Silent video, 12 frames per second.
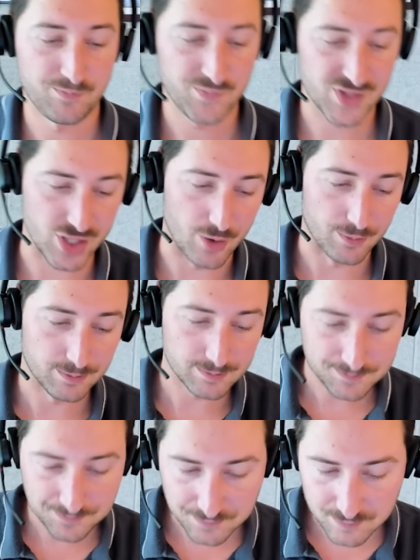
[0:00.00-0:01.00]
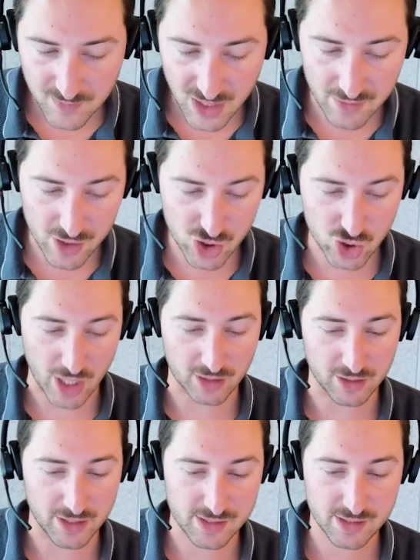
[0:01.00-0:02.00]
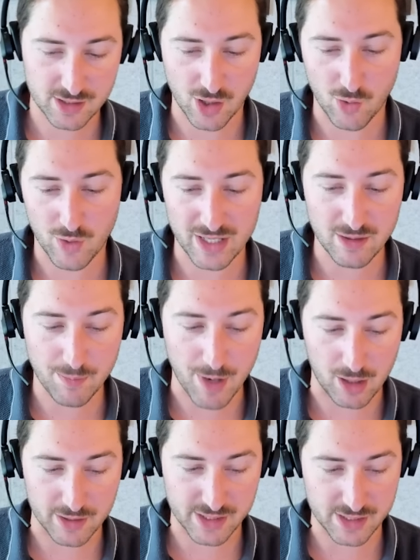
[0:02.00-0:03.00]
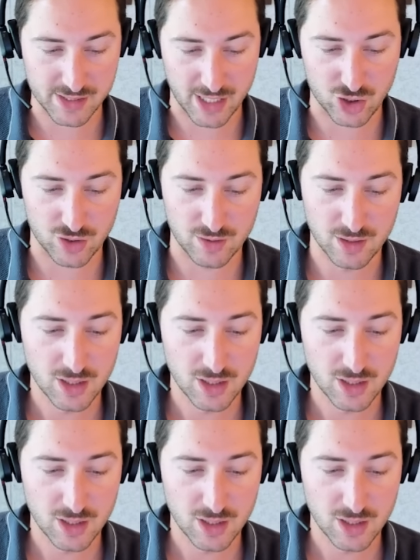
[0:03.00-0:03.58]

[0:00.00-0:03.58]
So in this checklist, so in the policies section,